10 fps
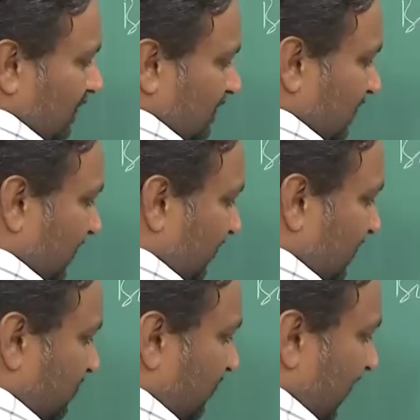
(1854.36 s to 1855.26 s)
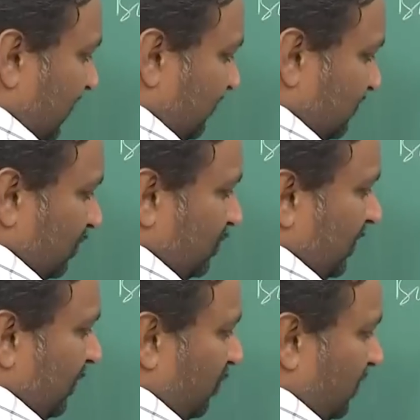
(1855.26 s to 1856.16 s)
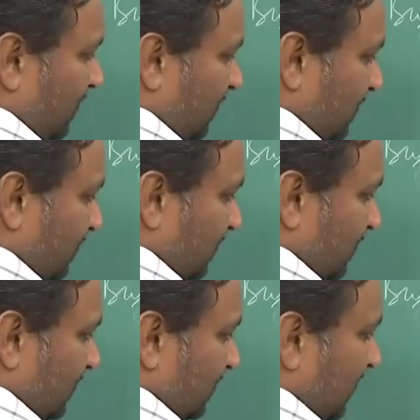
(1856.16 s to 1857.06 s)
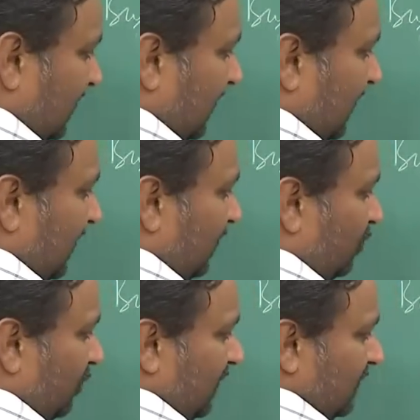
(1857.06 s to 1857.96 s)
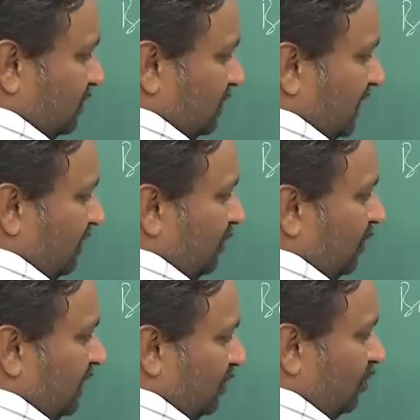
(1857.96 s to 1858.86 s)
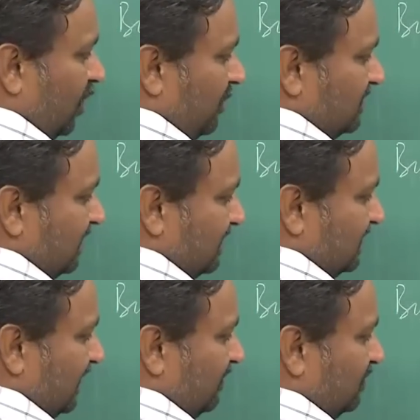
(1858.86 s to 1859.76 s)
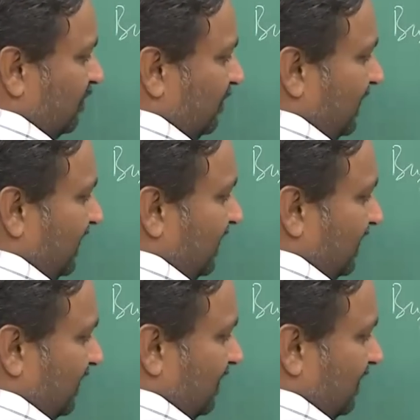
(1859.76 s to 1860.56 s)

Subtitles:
say if it is 5, so you may put 3 here and 2 here. So there will be only 2 copies next time which will be made here.